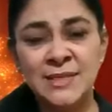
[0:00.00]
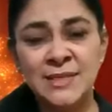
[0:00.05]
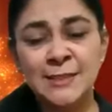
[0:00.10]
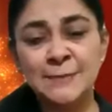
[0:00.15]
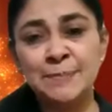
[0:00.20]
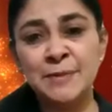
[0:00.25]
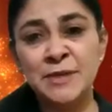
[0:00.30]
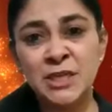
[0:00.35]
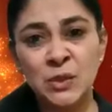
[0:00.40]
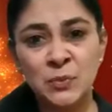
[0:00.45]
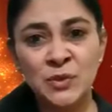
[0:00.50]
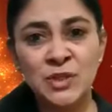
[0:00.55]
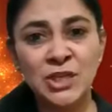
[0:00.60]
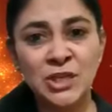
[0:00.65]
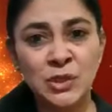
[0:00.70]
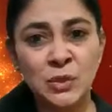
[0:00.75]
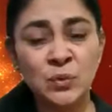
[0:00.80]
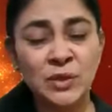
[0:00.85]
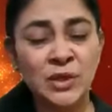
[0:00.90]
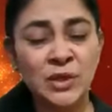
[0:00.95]
spirit
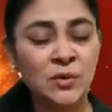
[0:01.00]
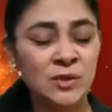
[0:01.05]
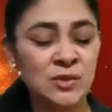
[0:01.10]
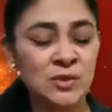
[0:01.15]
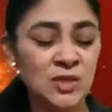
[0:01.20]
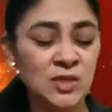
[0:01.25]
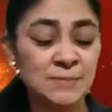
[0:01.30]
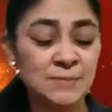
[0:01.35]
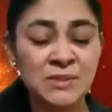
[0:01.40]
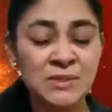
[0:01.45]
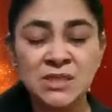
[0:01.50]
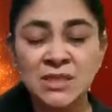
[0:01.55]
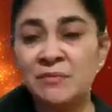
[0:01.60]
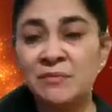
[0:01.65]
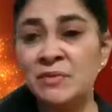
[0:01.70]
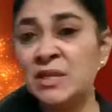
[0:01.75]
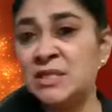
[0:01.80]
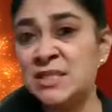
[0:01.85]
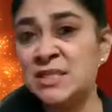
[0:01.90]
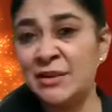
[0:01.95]
within you, he also has been
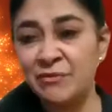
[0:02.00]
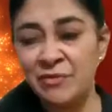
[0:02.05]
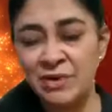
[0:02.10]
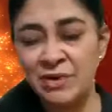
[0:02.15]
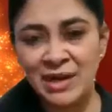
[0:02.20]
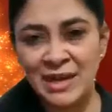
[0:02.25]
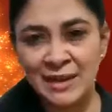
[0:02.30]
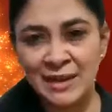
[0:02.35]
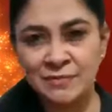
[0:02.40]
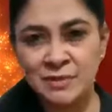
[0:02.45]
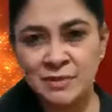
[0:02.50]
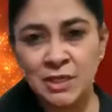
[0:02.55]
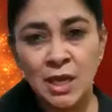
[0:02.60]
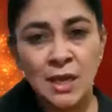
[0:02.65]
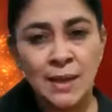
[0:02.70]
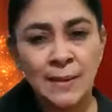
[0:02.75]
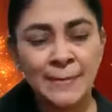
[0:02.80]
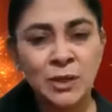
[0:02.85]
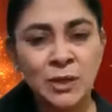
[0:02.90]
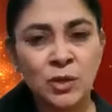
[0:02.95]
saving several lives
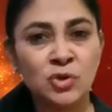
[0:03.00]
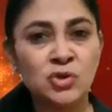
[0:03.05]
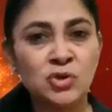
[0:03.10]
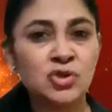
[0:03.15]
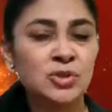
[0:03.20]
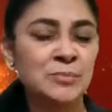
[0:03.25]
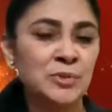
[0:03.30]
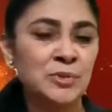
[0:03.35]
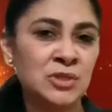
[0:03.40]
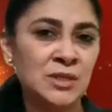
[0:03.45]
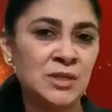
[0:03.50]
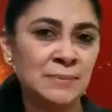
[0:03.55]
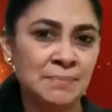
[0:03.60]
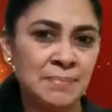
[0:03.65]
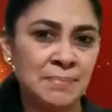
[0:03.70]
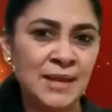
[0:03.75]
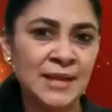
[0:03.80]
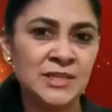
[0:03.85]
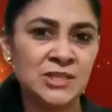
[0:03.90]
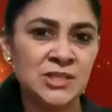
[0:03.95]
by contributing
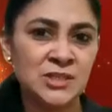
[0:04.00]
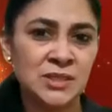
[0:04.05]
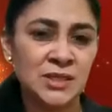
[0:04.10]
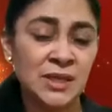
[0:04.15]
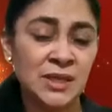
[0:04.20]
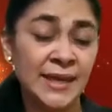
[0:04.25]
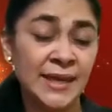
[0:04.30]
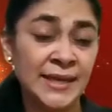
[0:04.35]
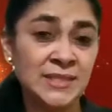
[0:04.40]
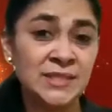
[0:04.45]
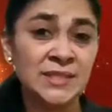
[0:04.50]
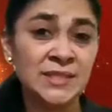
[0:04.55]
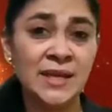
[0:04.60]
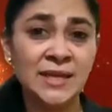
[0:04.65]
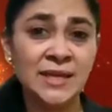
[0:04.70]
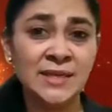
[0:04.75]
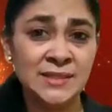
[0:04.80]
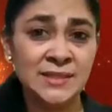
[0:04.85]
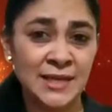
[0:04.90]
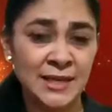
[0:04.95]
blood
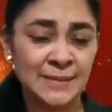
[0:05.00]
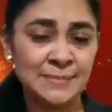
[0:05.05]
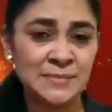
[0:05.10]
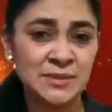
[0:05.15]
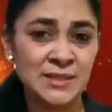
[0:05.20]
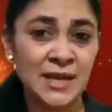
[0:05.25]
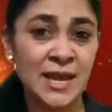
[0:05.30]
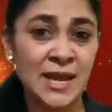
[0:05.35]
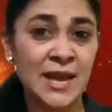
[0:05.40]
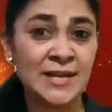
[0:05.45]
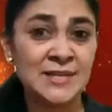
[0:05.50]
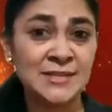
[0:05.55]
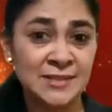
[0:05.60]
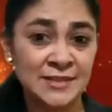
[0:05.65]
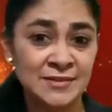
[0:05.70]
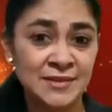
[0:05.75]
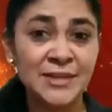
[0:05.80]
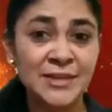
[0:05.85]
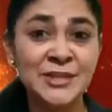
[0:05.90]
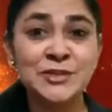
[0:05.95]
89 times and
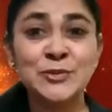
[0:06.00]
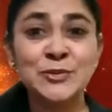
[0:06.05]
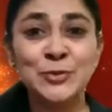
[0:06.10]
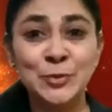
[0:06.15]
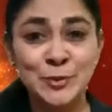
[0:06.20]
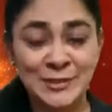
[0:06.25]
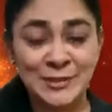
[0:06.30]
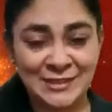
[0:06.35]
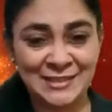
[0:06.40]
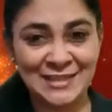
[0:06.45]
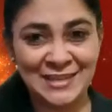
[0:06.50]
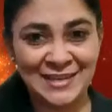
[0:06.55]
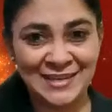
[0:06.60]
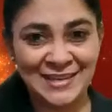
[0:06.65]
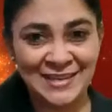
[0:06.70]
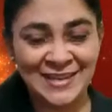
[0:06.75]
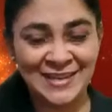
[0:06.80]
ready to go still.